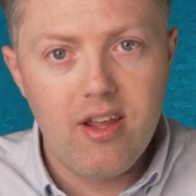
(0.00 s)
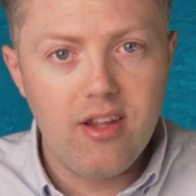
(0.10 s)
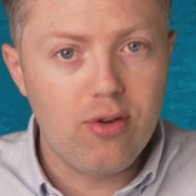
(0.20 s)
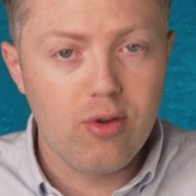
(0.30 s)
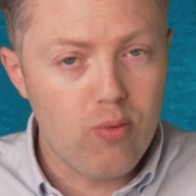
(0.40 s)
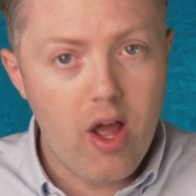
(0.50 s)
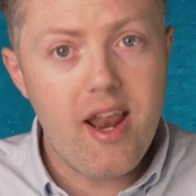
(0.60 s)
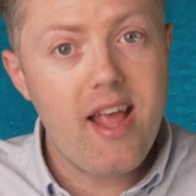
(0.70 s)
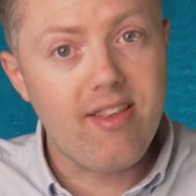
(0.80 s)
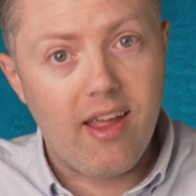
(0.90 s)
You can write an
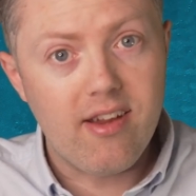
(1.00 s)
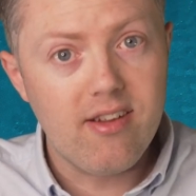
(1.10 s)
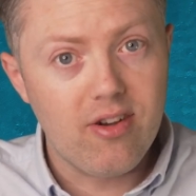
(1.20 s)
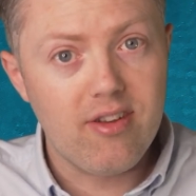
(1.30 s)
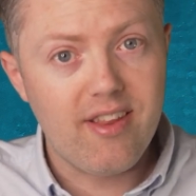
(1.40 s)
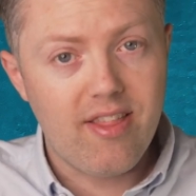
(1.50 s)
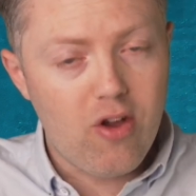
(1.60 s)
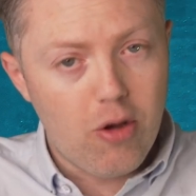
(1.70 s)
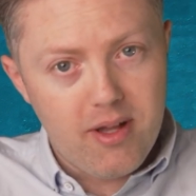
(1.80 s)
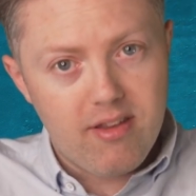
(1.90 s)
essay. Honestly, the
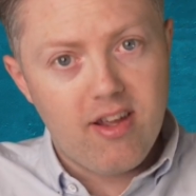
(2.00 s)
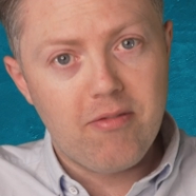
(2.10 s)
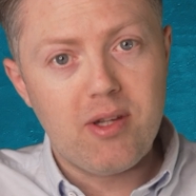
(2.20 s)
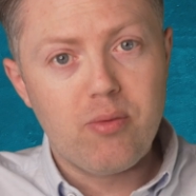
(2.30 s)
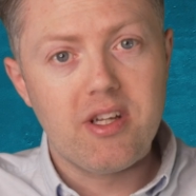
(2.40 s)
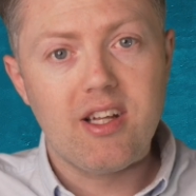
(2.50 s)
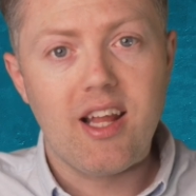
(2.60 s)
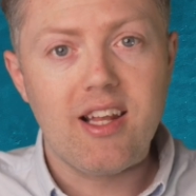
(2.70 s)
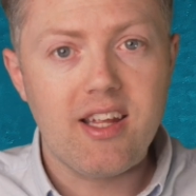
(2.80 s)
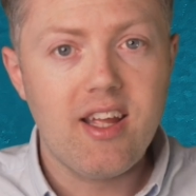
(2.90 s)
comments I've been reading
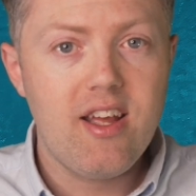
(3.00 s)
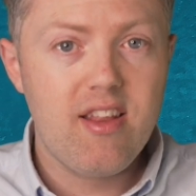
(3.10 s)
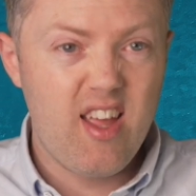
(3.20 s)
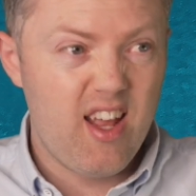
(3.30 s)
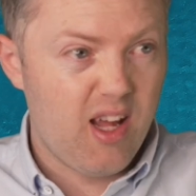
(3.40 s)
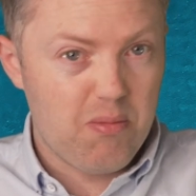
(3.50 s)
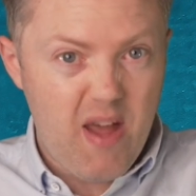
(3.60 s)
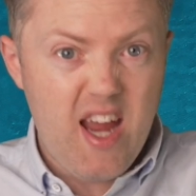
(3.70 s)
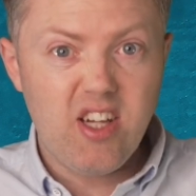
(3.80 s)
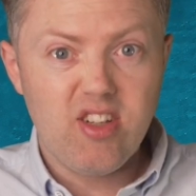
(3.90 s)
lately, they're like
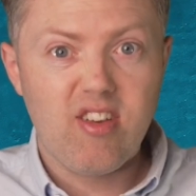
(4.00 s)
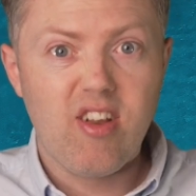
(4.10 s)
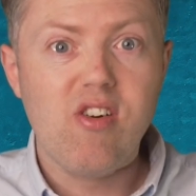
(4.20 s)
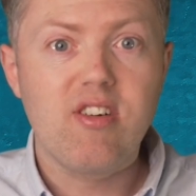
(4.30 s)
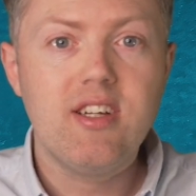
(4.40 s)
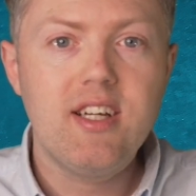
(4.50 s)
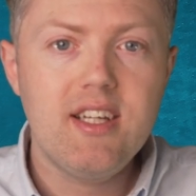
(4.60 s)
pages long.